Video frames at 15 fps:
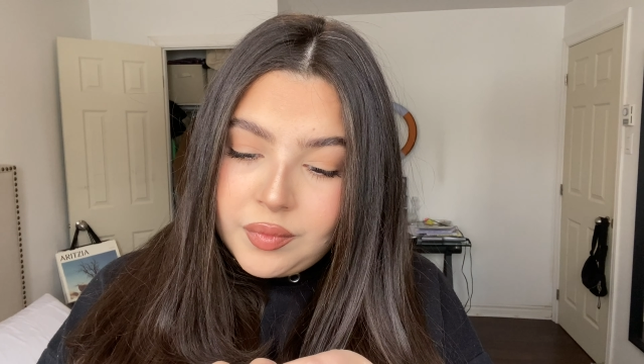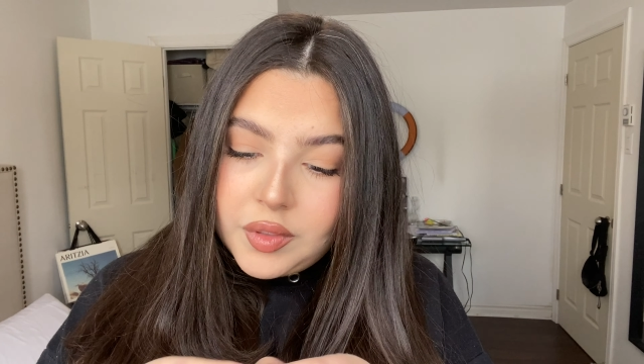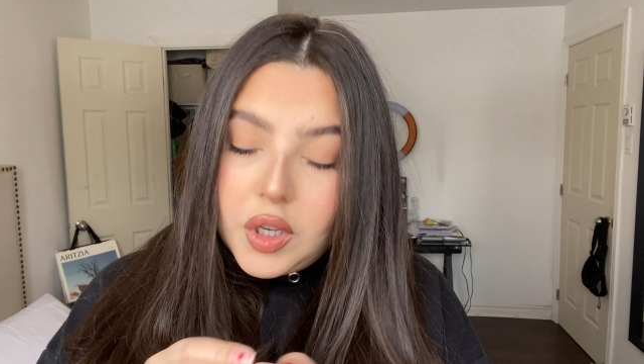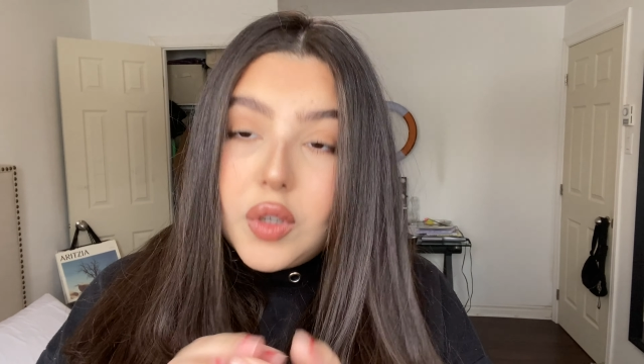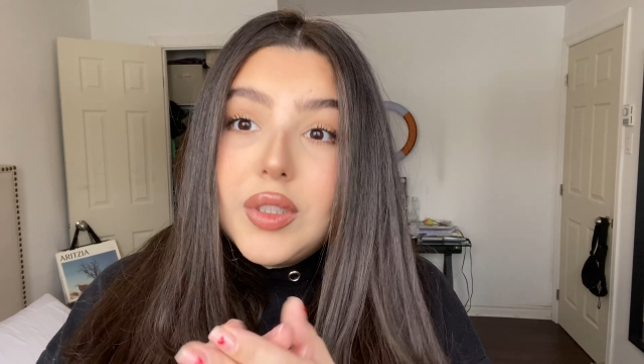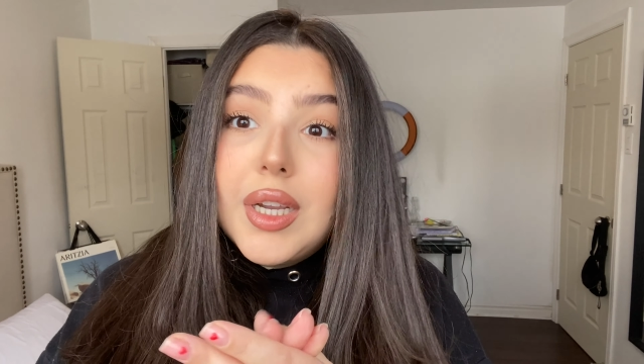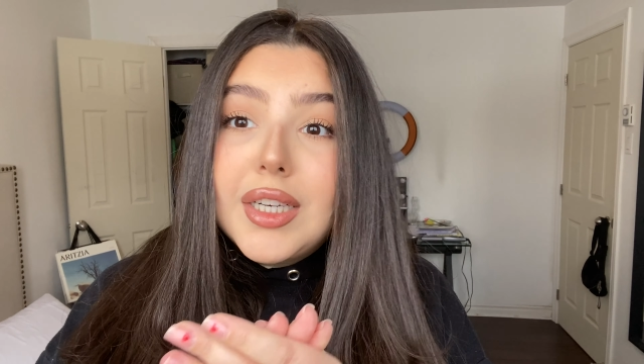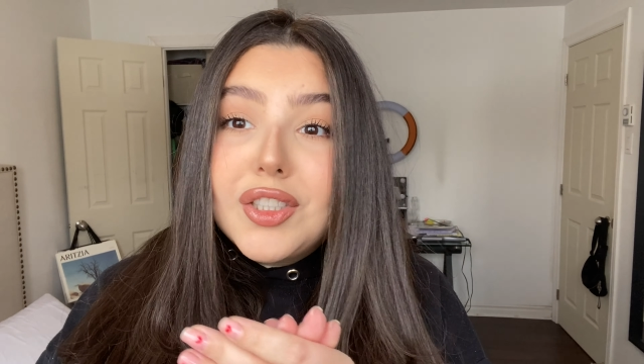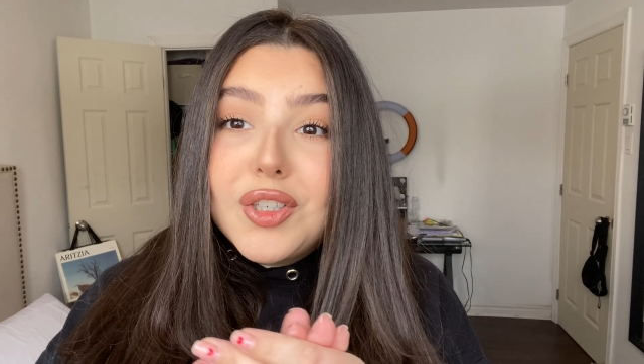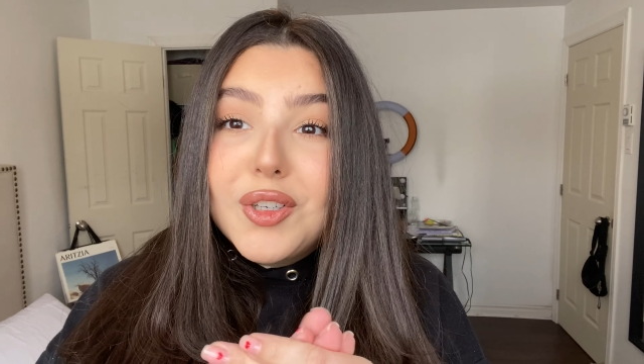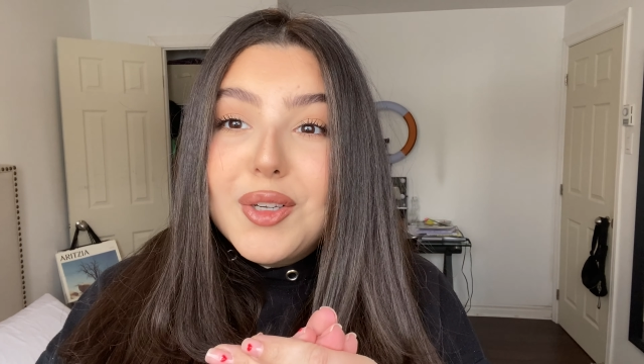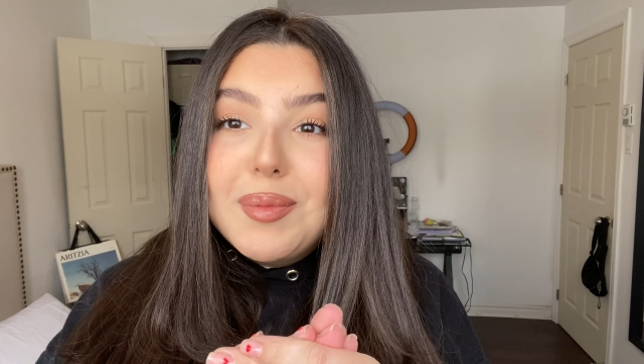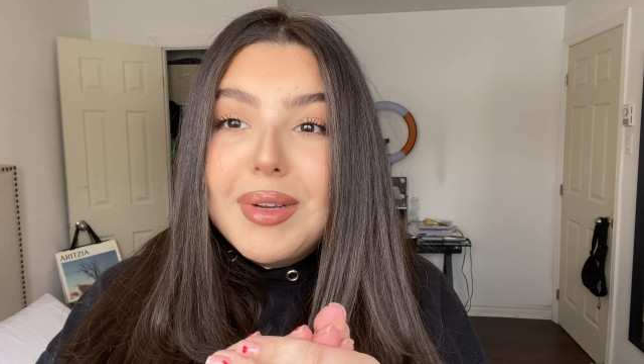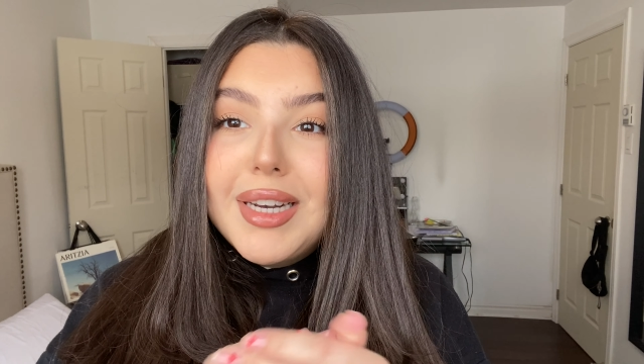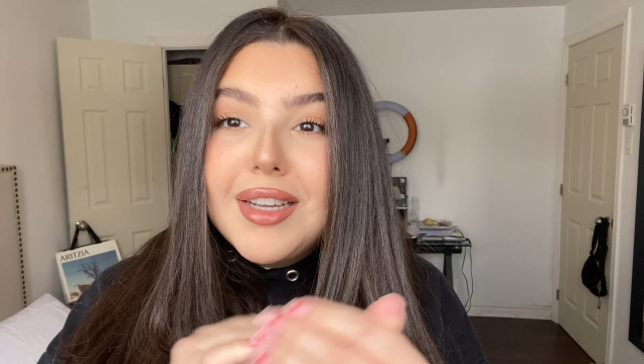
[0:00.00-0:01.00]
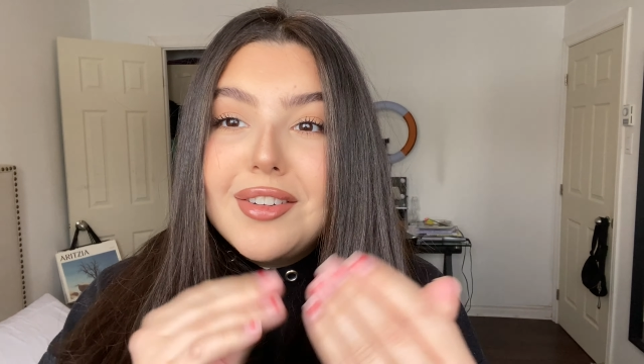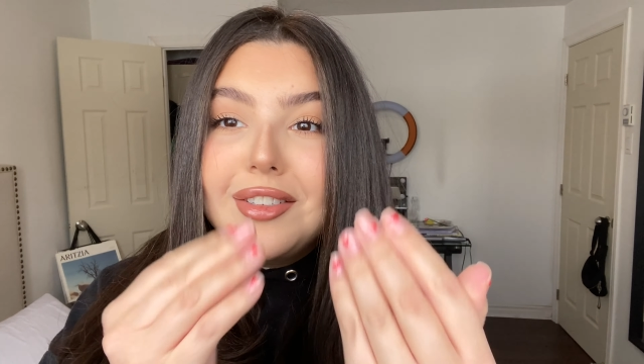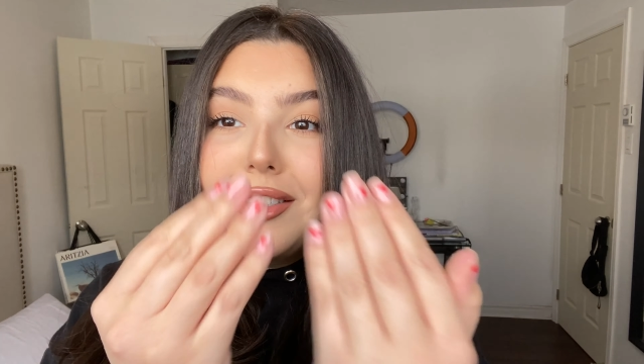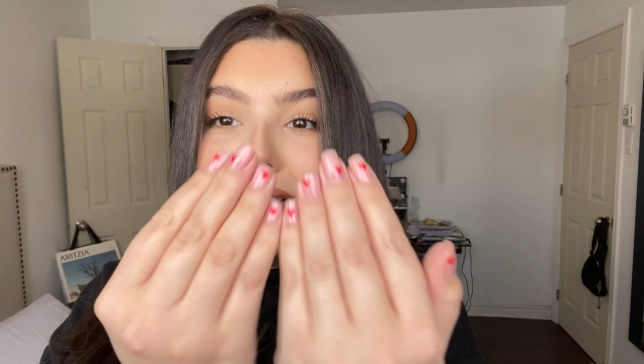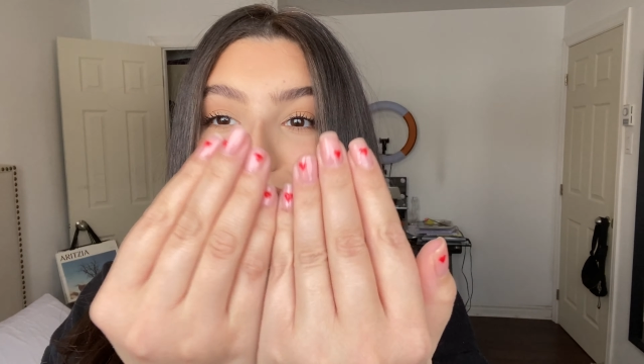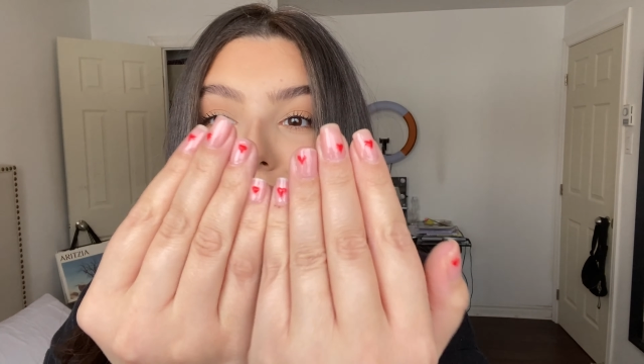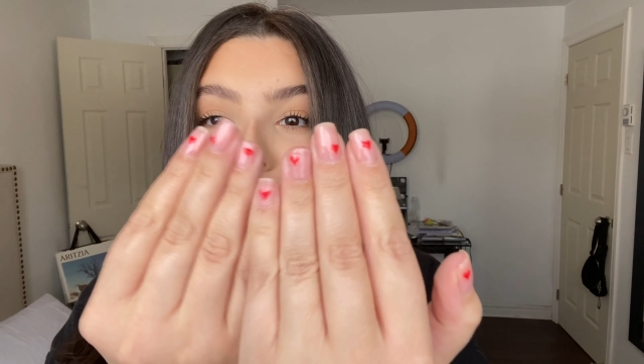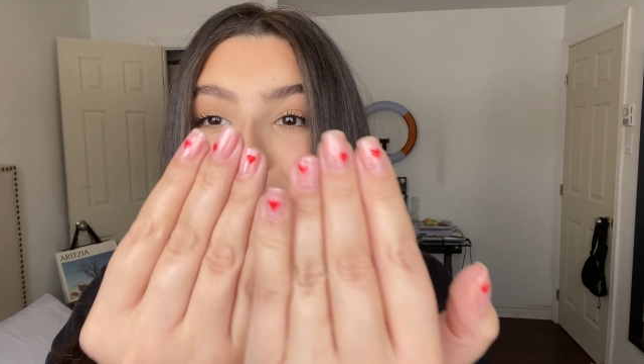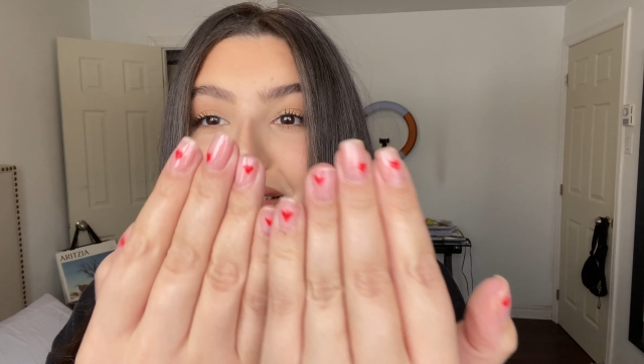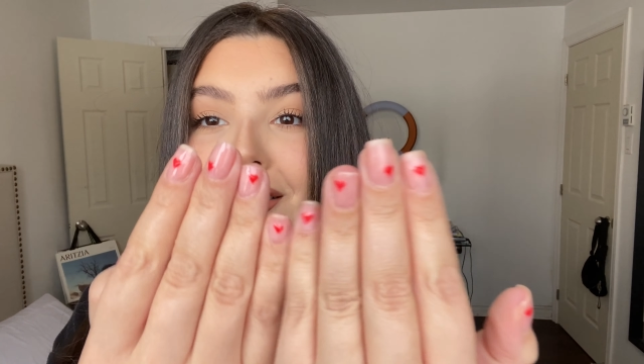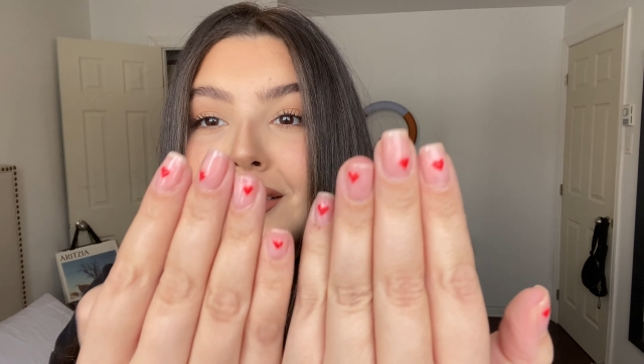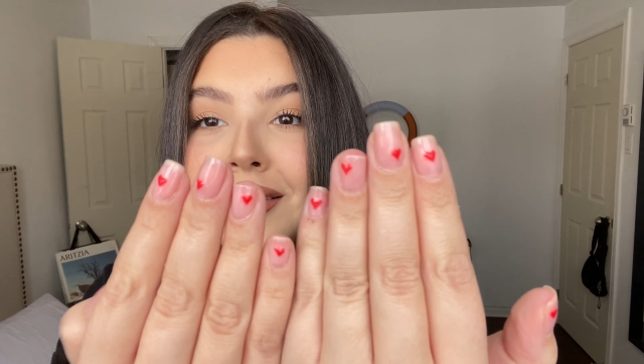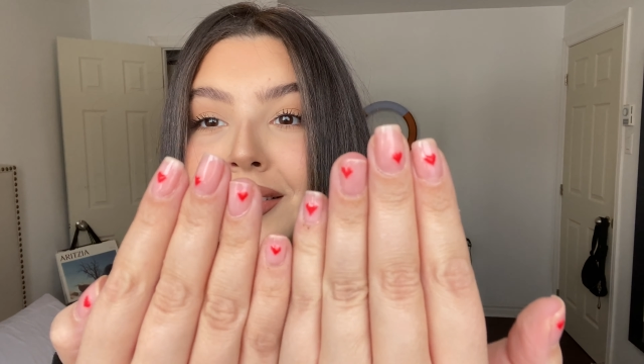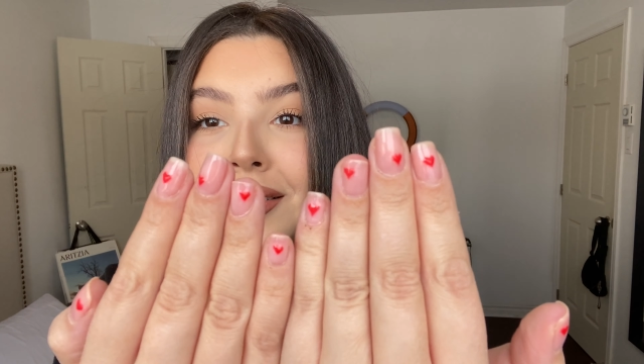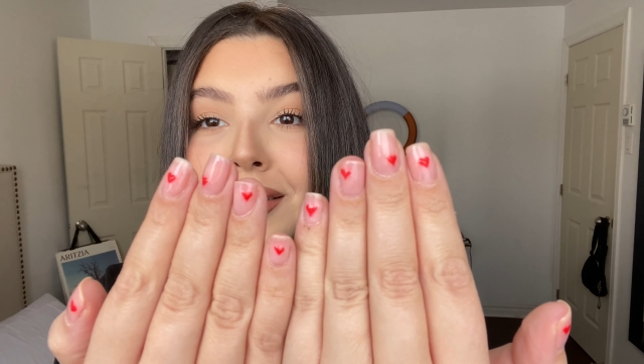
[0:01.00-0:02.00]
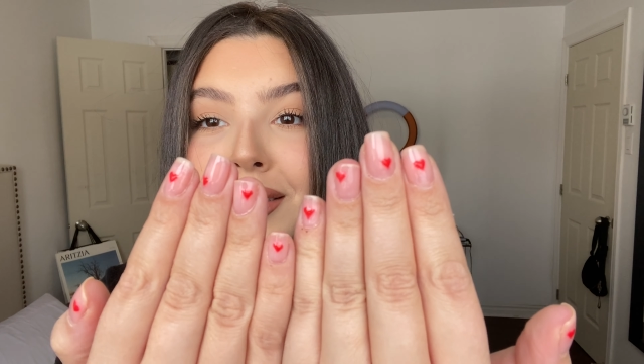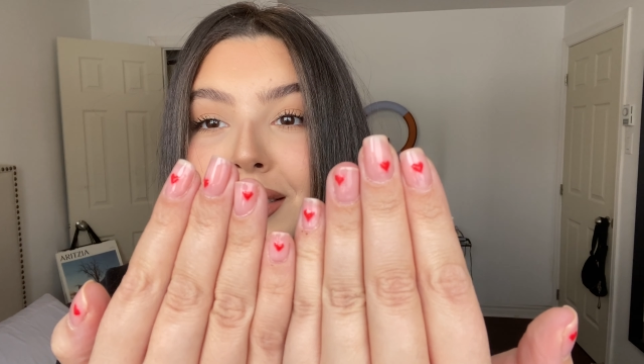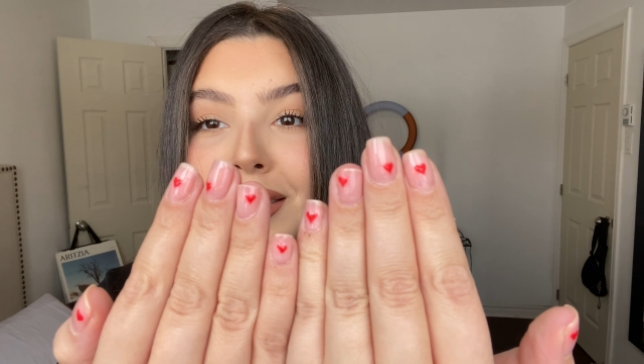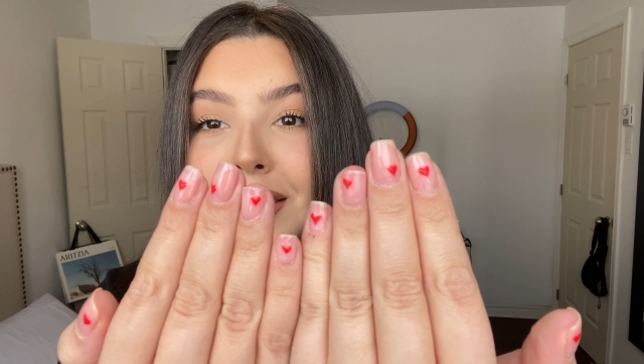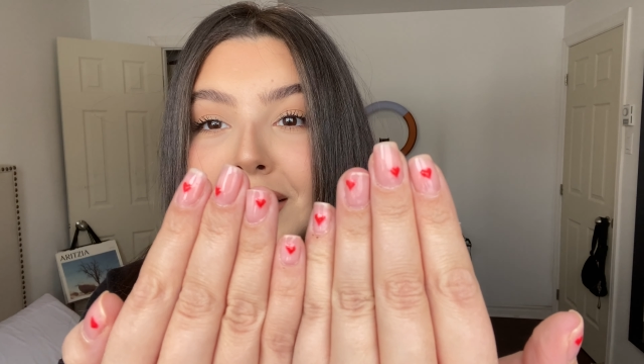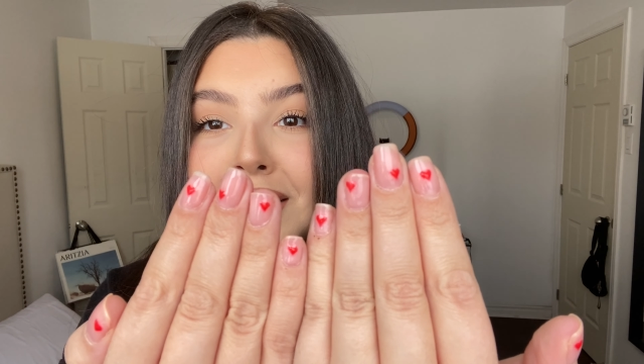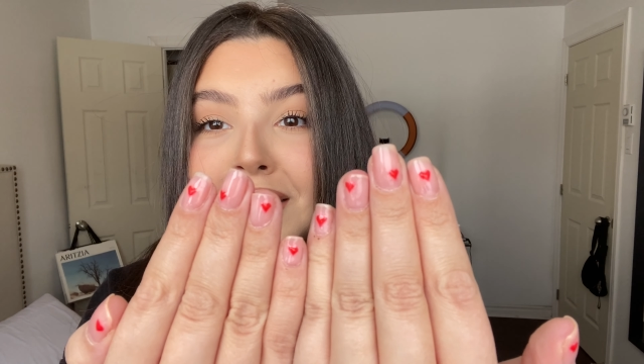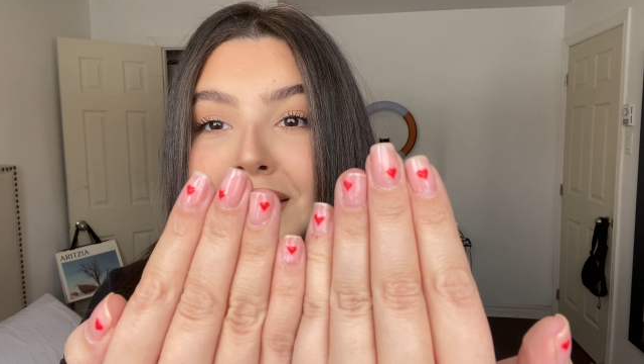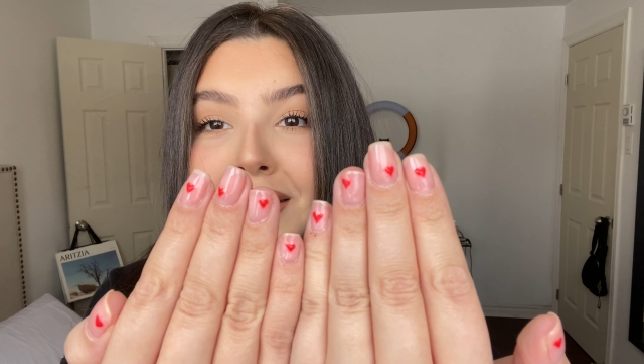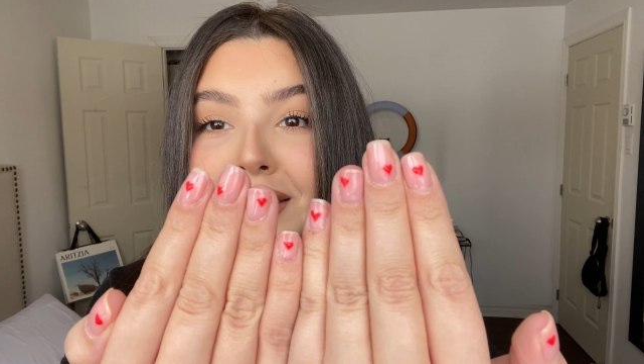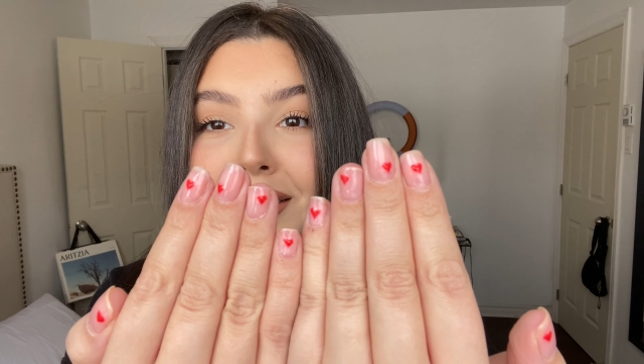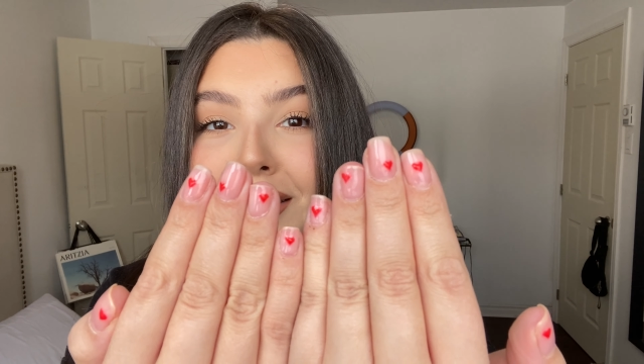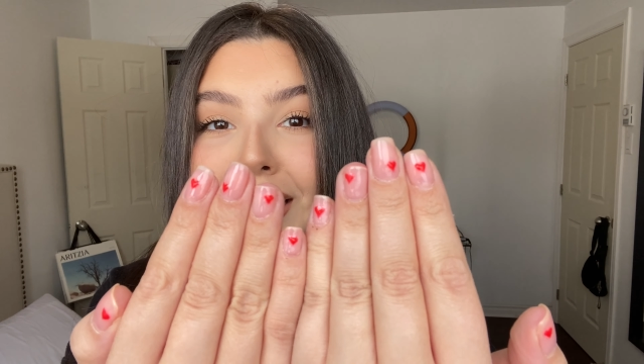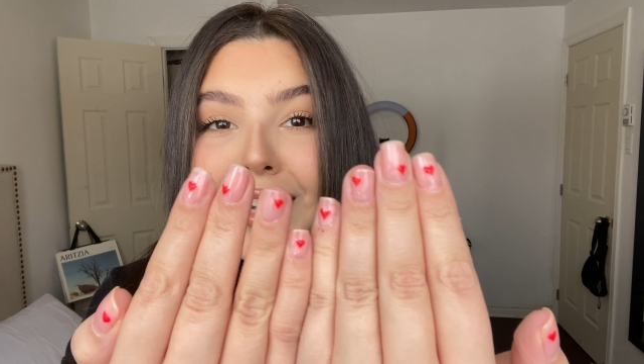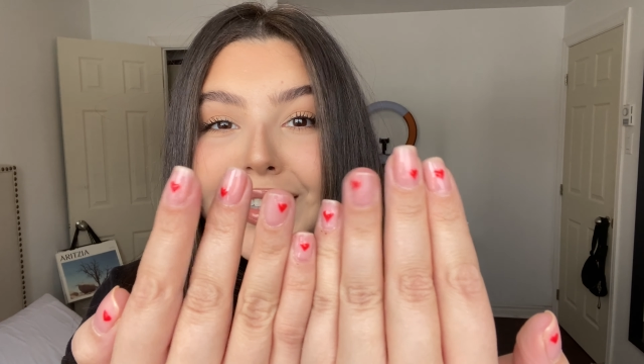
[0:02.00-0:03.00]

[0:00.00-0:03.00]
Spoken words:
Oh, did I show you my nails? How